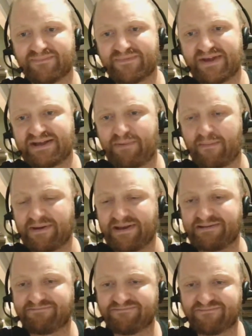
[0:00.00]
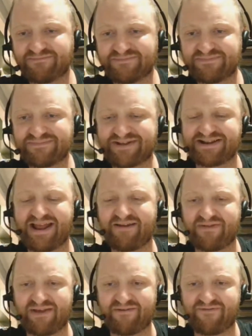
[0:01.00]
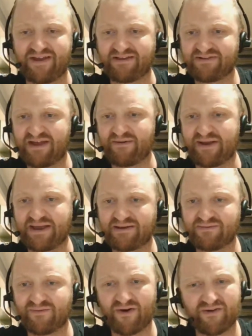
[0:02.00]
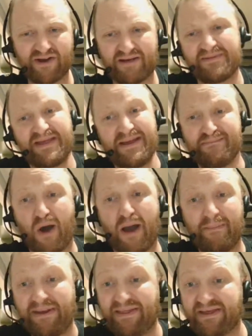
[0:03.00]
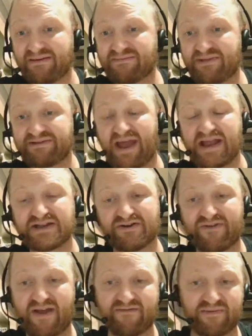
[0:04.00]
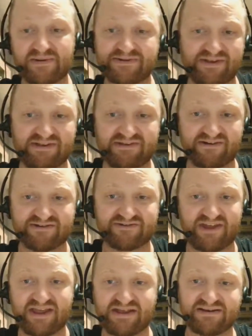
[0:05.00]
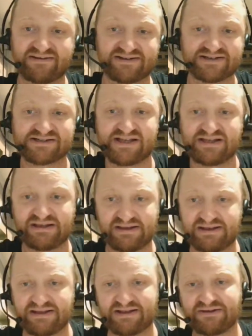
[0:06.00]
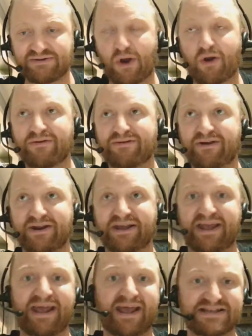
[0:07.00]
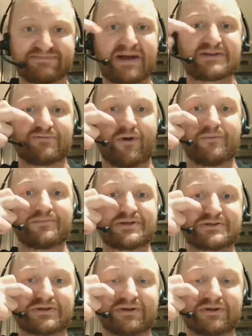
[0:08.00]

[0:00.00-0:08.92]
he probably didn't have the effect that we want. I mean, there might be the danger of having him at centre, is that you just see you're not going to get as much room to sort